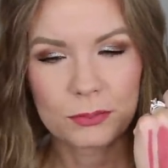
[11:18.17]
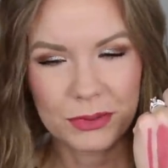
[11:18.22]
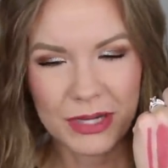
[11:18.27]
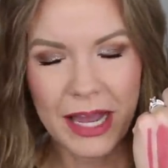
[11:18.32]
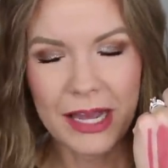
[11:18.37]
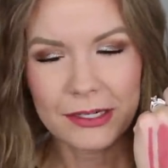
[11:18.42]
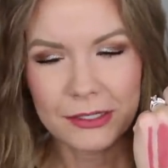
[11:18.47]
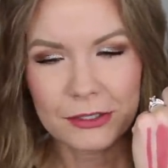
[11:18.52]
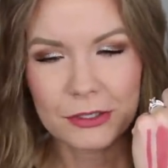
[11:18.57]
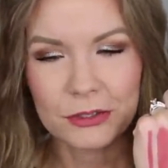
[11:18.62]

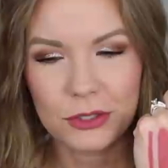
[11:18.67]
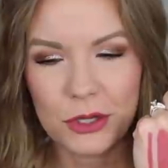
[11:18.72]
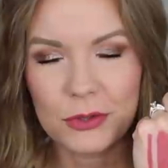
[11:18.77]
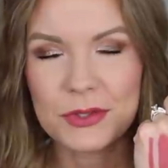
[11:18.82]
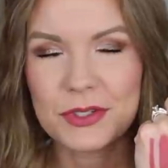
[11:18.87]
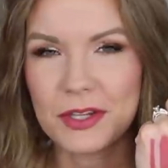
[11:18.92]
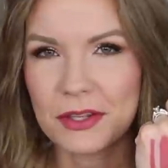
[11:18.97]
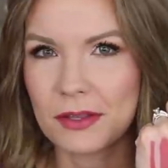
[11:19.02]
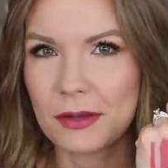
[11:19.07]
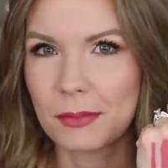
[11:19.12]
Kind of
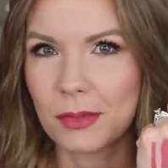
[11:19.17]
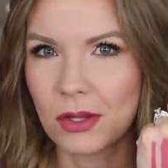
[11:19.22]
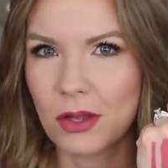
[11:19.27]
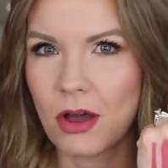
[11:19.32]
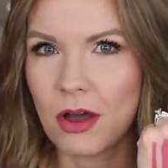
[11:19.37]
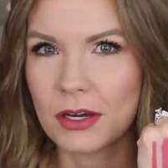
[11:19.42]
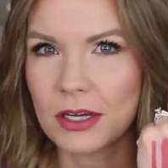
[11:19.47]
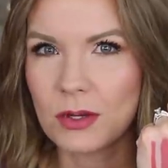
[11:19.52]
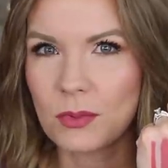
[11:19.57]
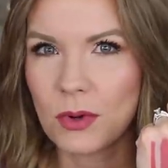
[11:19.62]
close to the
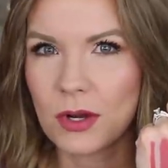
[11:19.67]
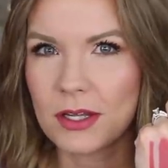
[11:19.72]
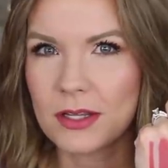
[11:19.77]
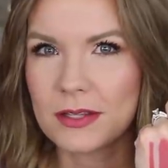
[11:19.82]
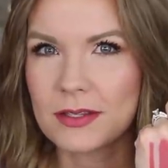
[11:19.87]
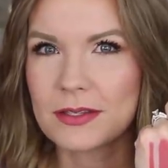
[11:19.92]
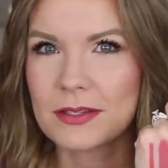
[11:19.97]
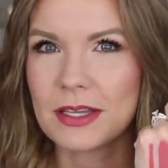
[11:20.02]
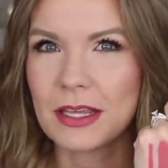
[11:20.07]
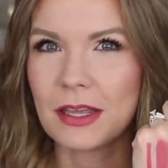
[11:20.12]
Milani
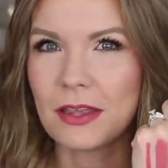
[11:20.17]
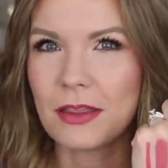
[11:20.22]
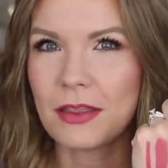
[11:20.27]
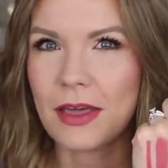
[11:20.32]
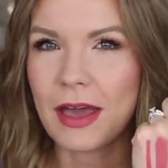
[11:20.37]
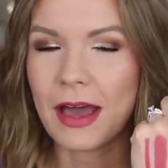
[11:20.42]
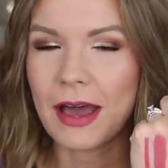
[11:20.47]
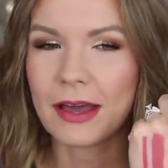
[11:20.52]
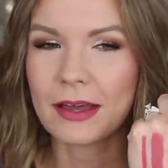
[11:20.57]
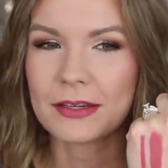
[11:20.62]
ones in
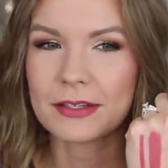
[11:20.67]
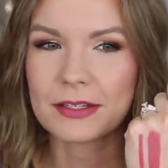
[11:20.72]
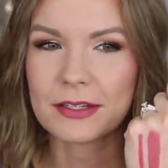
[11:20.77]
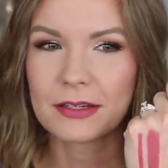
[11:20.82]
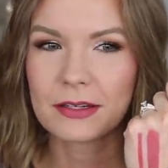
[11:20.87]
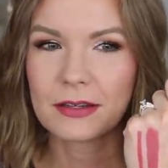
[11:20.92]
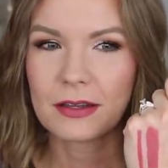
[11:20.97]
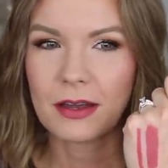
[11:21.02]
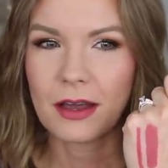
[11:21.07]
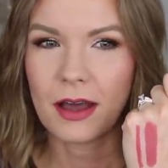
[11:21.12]
that
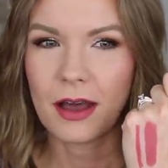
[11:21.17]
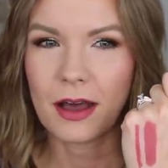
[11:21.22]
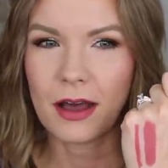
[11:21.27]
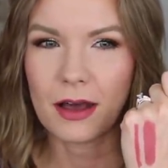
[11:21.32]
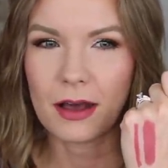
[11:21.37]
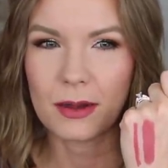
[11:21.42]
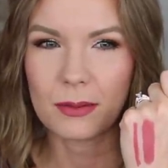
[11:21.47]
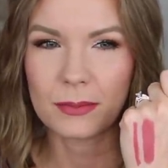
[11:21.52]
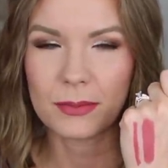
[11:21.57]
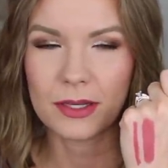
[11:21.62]

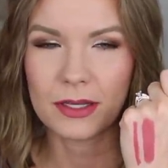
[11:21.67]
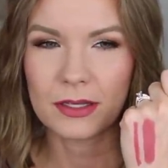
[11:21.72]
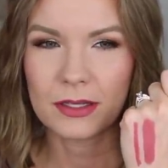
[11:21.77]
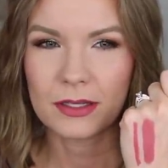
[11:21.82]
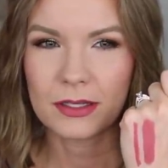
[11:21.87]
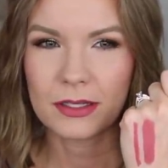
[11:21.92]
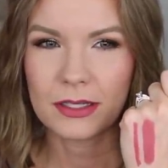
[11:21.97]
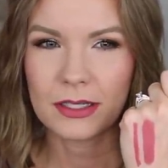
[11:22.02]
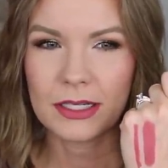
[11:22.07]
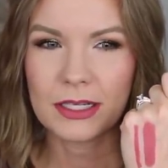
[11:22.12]
um,
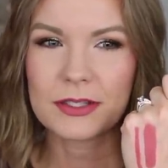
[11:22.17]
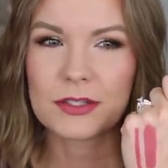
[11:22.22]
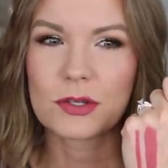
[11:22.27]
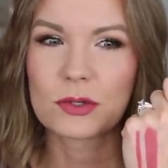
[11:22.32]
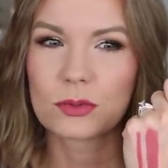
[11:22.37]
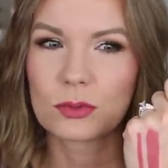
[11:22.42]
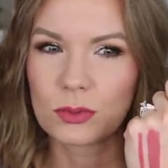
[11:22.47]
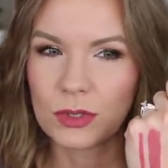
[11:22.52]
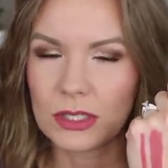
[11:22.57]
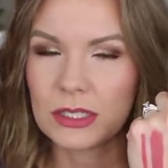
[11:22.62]
it's
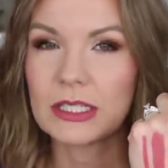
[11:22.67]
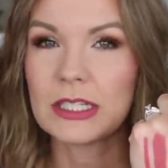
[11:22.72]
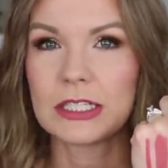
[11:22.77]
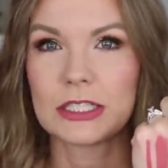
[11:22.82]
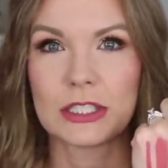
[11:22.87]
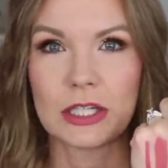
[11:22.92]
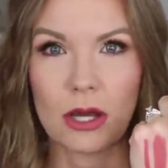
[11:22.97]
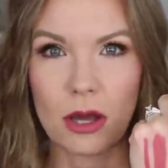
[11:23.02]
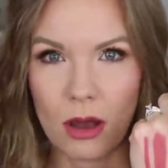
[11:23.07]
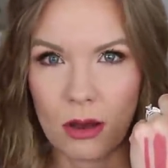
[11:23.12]
a
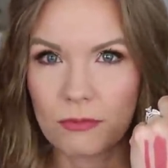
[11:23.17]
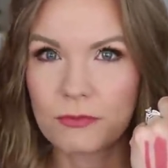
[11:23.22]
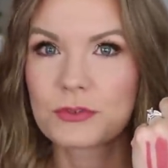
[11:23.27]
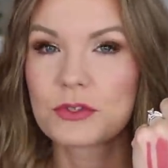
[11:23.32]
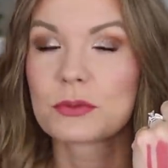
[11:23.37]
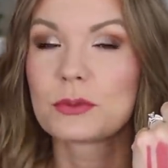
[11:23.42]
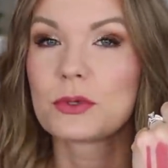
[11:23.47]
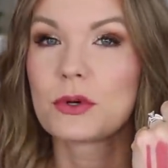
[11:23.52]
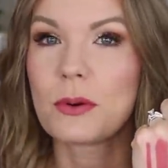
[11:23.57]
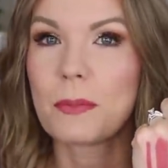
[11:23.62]
really
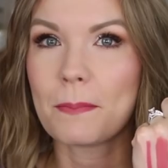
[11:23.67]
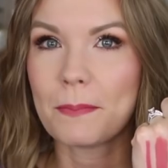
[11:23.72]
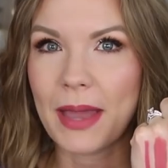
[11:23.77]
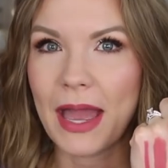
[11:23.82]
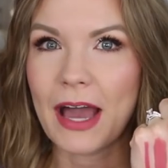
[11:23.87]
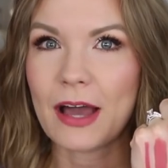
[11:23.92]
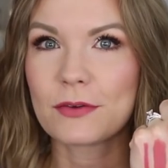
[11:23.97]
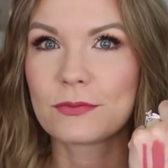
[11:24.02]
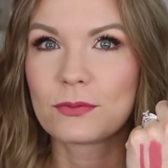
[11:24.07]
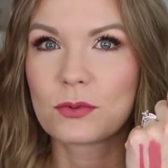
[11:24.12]
comfortable
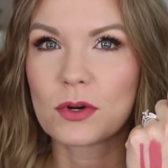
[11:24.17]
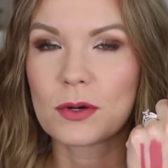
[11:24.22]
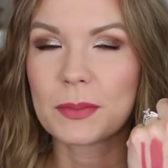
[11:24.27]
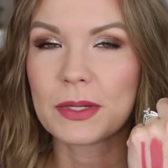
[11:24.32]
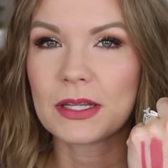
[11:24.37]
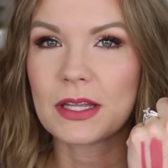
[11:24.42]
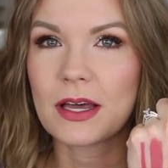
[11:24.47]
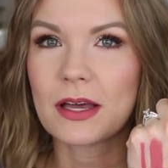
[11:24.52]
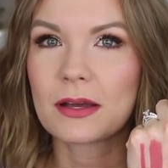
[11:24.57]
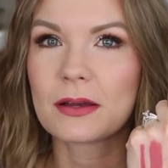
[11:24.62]
matte
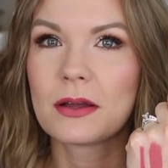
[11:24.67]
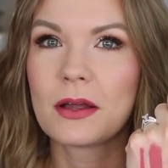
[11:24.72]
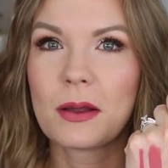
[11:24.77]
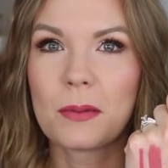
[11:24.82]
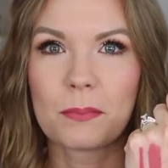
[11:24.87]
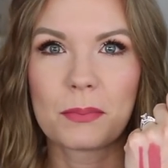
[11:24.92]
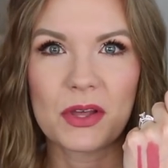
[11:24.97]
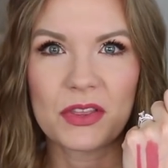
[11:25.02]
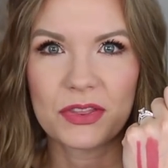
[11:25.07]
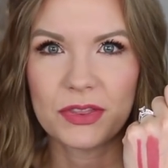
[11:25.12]
formula,
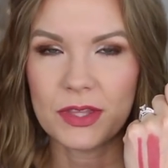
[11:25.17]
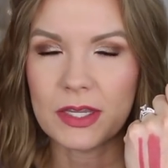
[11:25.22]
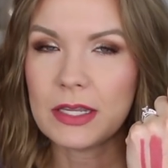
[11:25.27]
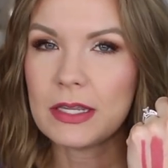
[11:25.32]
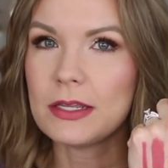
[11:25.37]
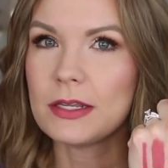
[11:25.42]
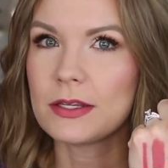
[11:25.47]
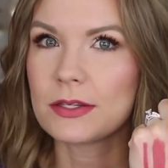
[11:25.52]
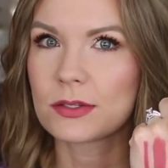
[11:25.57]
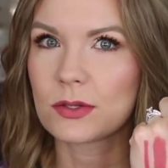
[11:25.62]
but
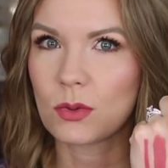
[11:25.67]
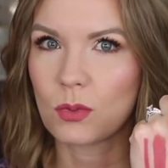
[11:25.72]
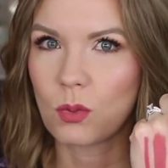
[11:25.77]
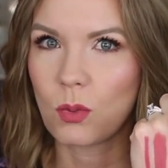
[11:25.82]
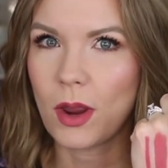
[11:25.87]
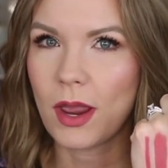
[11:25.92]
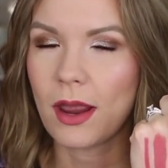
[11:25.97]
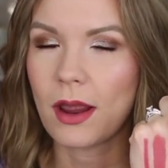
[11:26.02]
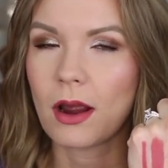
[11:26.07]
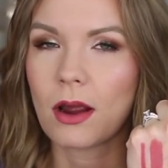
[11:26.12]
these
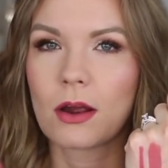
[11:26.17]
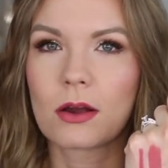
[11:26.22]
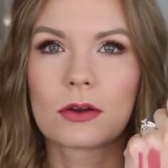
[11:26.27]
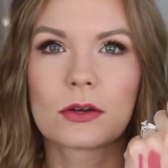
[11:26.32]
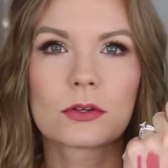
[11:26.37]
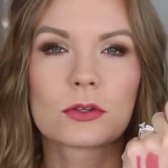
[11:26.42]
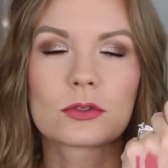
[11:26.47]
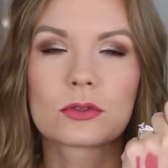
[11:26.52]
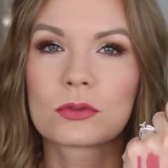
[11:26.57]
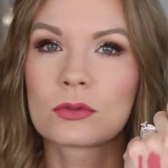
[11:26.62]

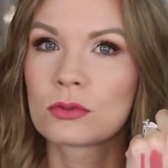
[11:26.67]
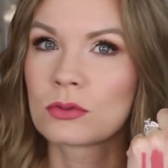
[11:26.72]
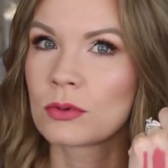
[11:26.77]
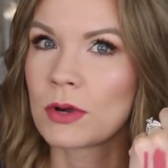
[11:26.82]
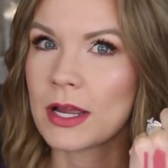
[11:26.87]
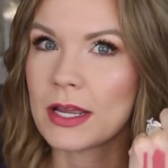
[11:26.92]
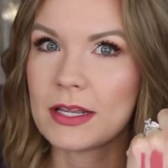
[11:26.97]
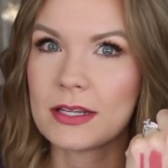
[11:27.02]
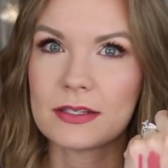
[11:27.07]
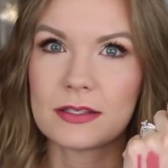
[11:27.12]
wear
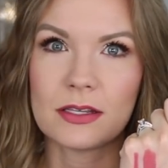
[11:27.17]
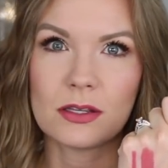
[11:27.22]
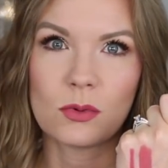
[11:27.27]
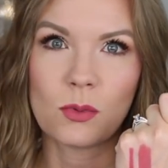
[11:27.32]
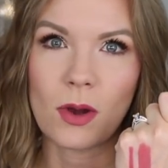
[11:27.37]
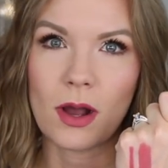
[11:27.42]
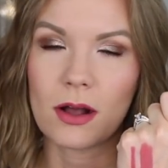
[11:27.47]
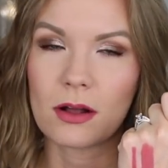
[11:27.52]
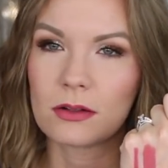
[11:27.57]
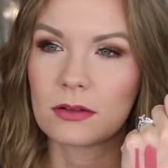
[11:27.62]
crazy
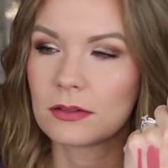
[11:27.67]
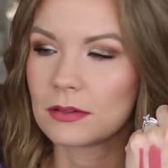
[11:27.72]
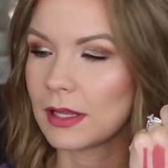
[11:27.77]
well.